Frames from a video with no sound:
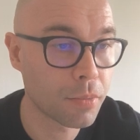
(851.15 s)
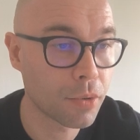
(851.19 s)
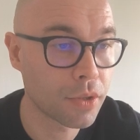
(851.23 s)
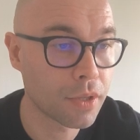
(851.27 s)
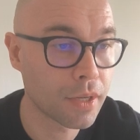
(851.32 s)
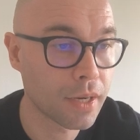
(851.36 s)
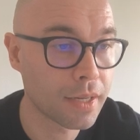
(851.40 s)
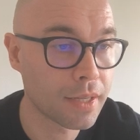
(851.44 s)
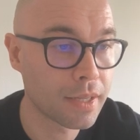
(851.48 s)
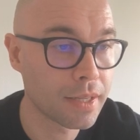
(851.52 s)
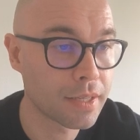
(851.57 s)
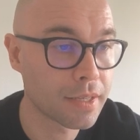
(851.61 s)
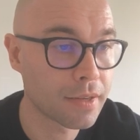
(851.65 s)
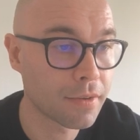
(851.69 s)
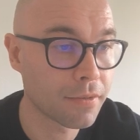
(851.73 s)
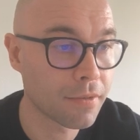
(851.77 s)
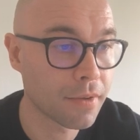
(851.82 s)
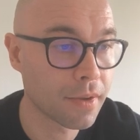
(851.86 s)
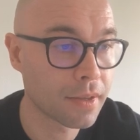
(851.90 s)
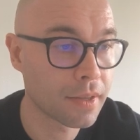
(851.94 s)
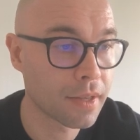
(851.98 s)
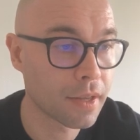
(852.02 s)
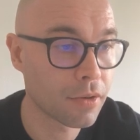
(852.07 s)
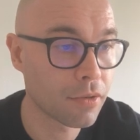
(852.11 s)
botrytis
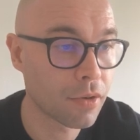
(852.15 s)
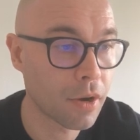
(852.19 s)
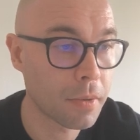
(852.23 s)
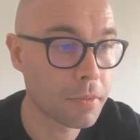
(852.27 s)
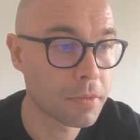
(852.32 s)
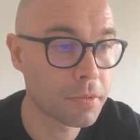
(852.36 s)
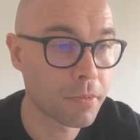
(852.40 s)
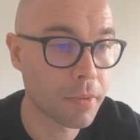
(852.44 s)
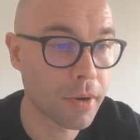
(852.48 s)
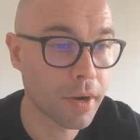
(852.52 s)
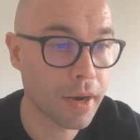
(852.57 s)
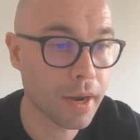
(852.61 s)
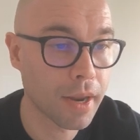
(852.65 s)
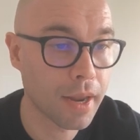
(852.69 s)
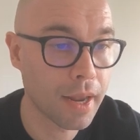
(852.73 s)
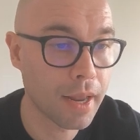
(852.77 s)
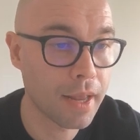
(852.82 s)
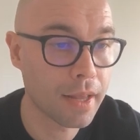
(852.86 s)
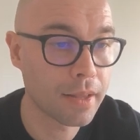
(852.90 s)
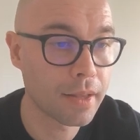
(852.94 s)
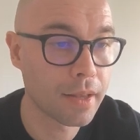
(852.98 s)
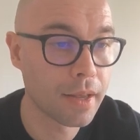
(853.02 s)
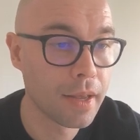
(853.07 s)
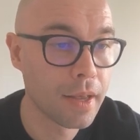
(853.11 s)
affected grapes by
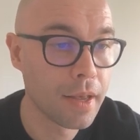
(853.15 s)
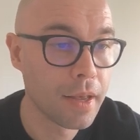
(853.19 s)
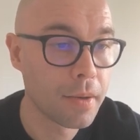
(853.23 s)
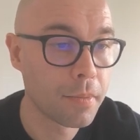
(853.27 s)
hand,